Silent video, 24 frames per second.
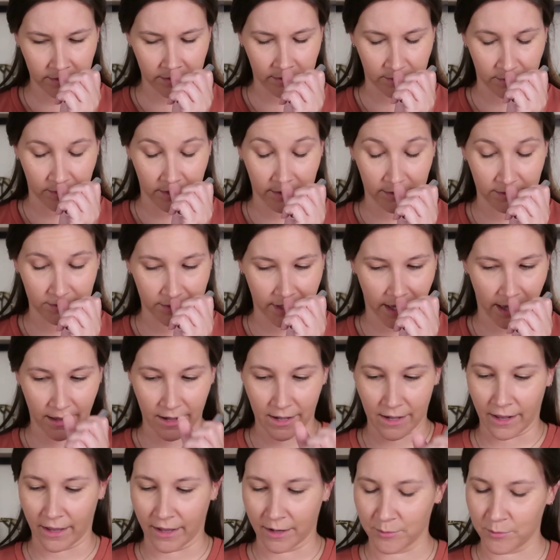well,
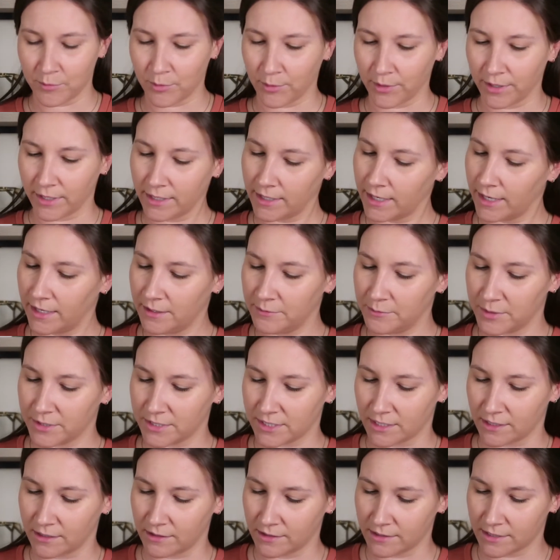
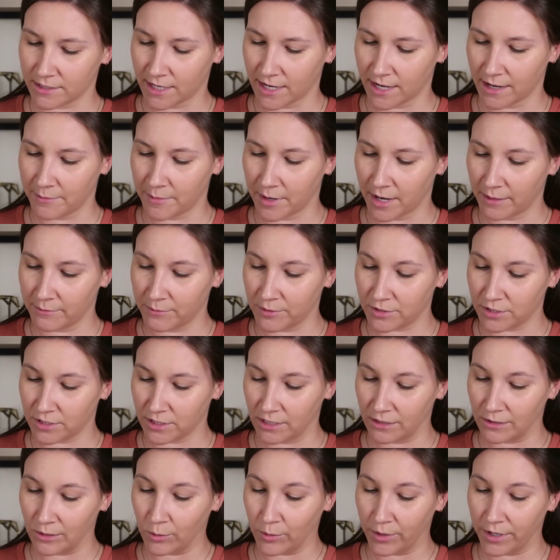99.9% of the time, I'm using
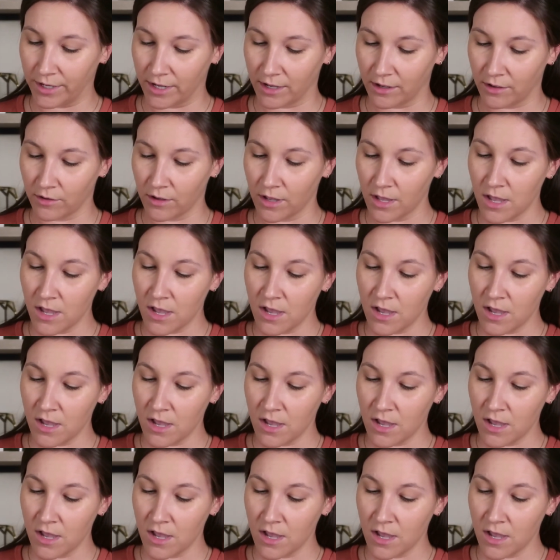the L'Oreal